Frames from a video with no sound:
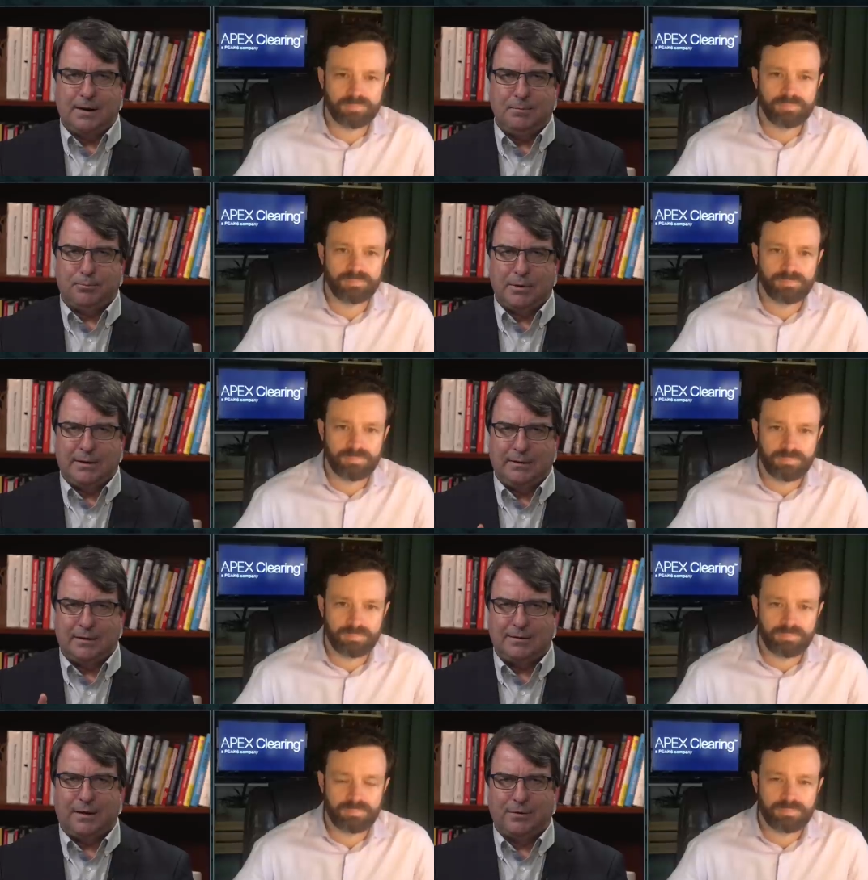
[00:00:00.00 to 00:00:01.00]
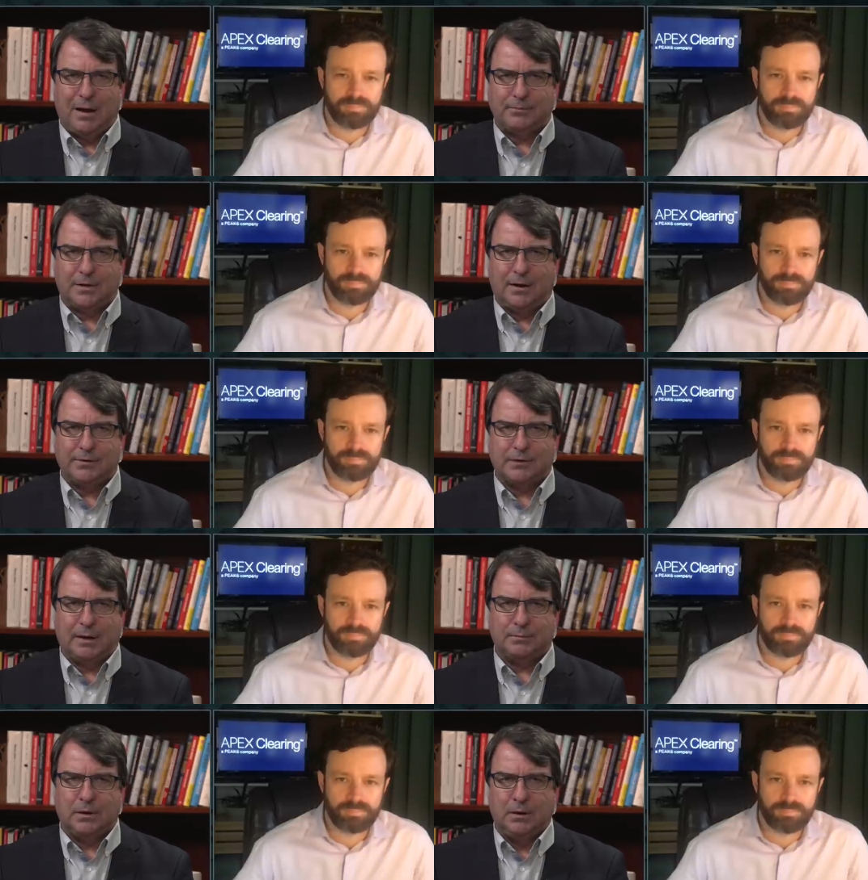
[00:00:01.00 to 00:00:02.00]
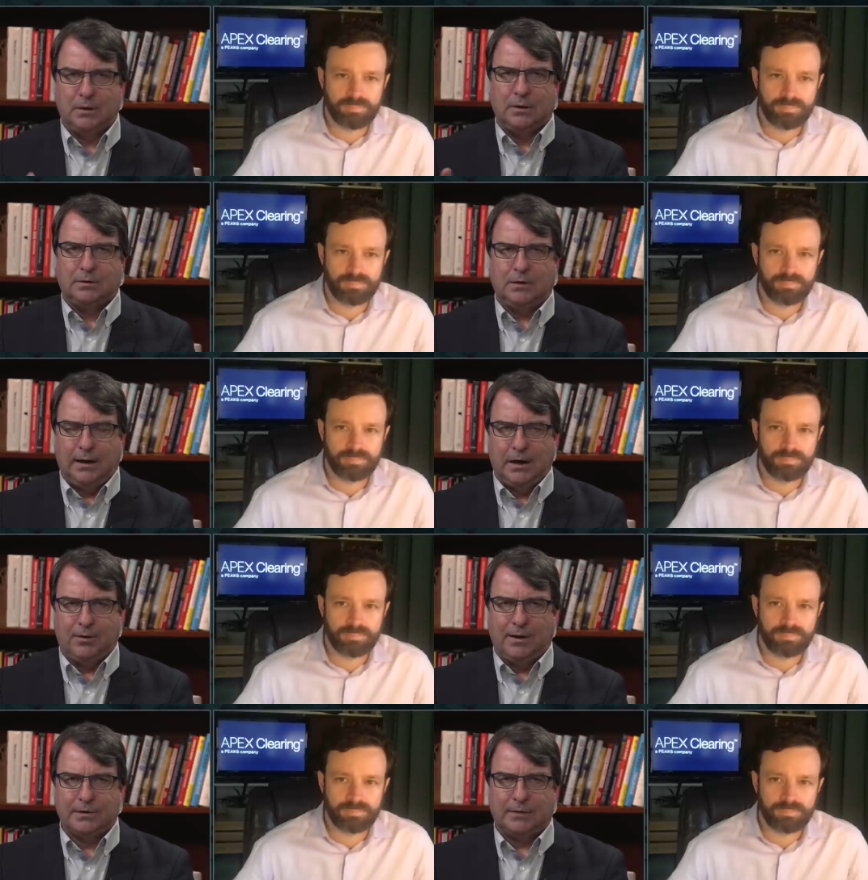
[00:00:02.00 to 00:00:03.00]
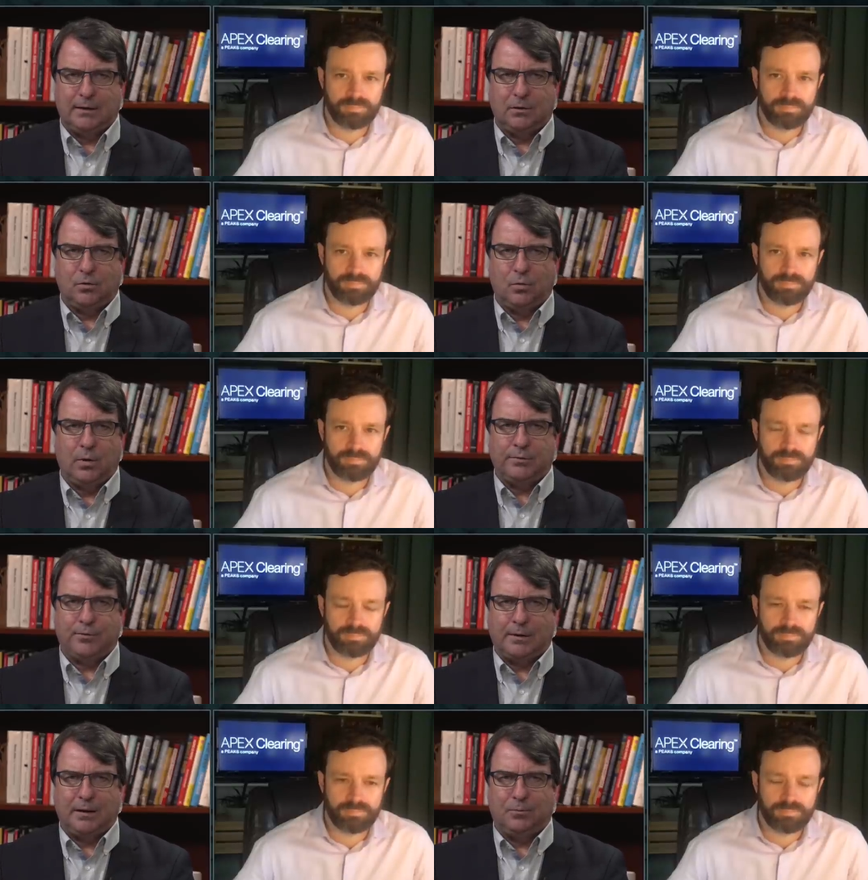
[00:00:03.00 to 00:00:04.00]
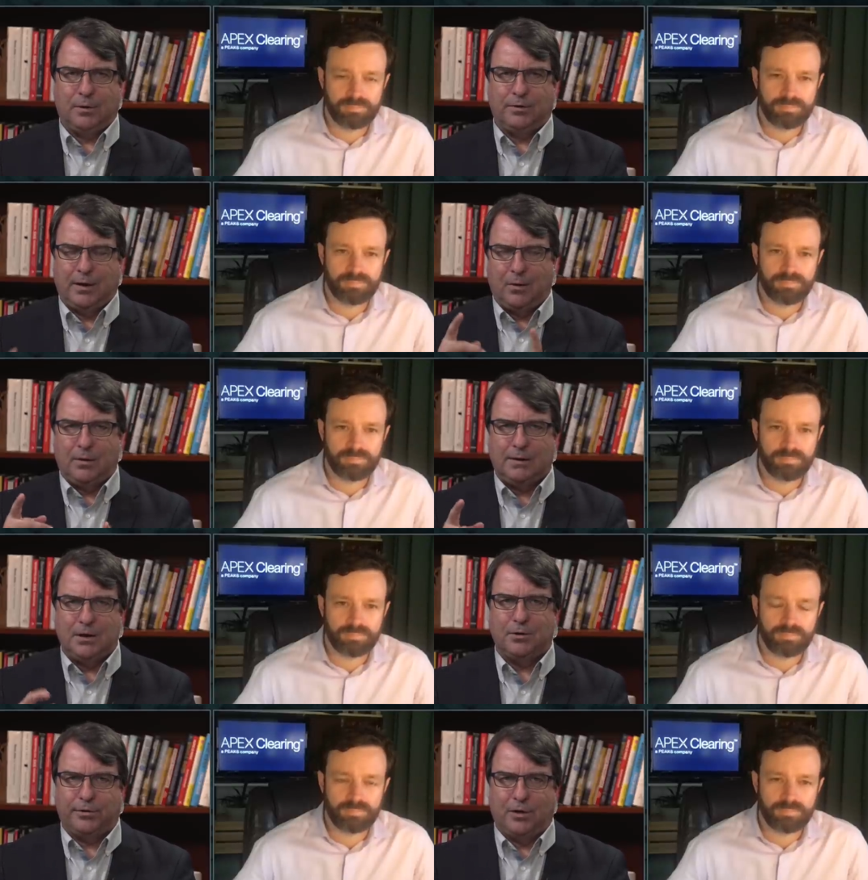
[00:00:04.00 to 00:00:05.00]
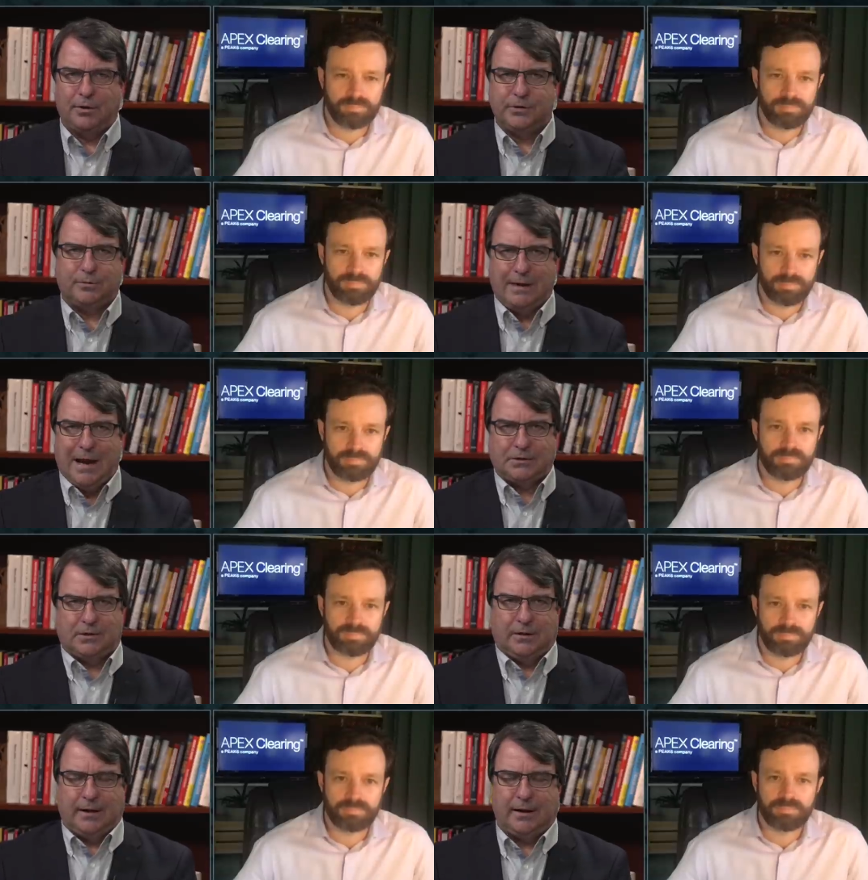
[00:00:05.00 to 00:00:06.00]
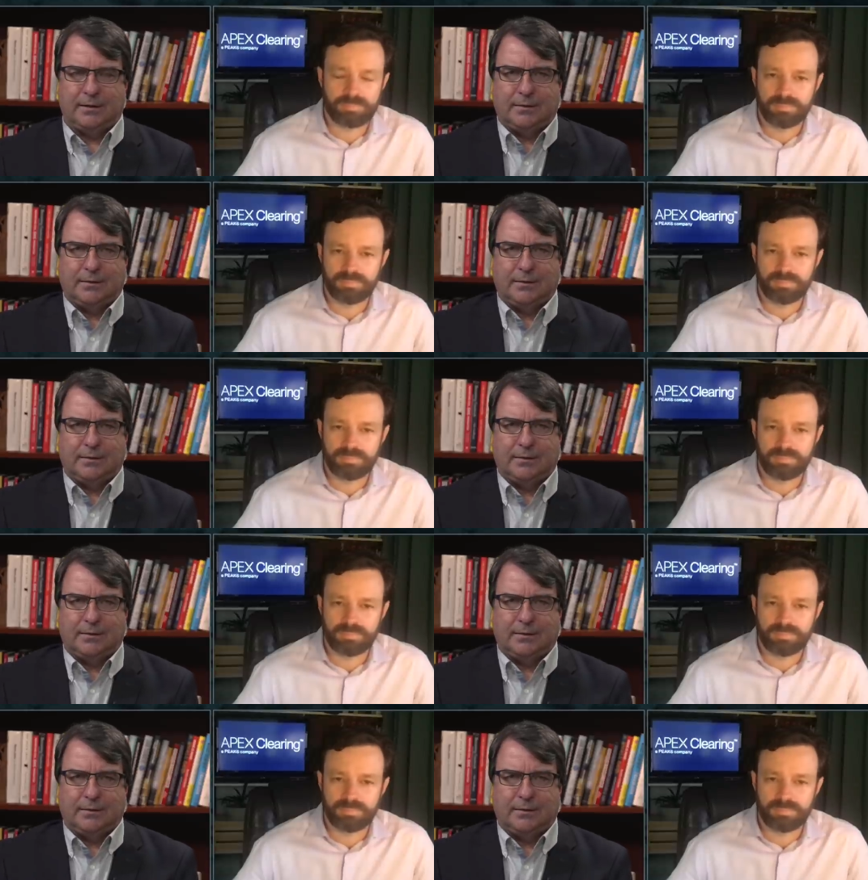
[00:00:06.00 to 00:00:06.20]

Speaker 1: of bringing the DevOps concept to areas that, quite frankly, weren't there. I want to get your thoughts and reaction to that.